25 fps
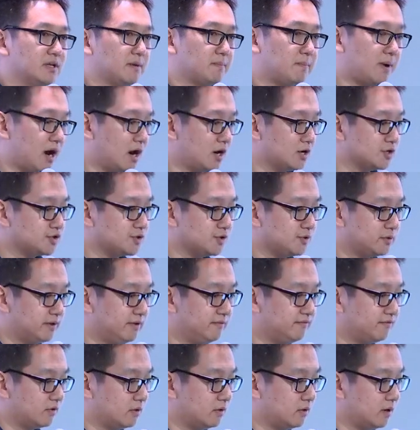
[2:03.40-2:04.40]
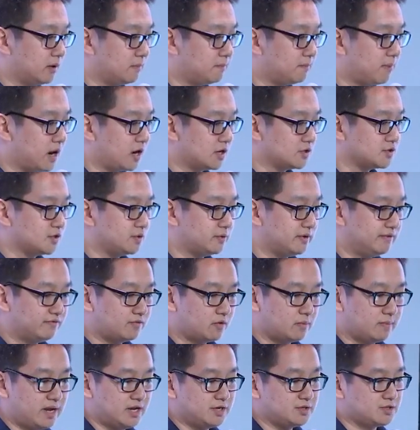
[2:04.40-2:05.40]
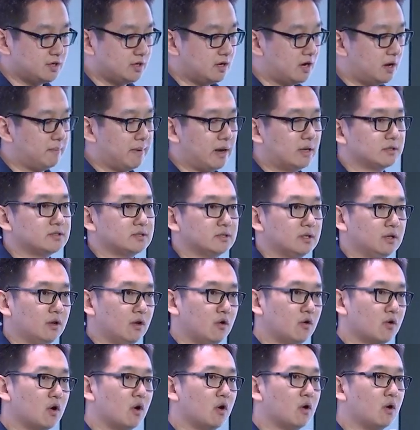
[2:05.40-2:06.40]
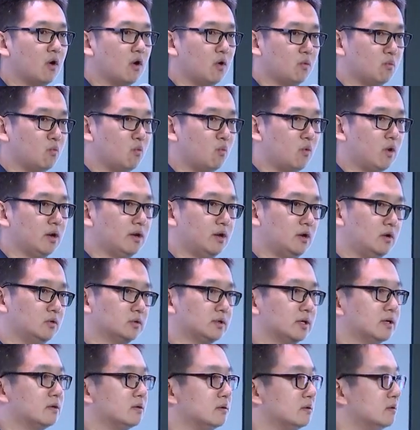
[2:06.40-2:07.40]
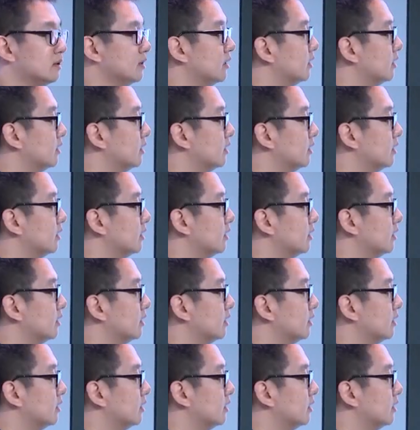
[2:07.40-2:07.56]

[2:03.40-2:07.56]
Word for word: the partial information about the local word order.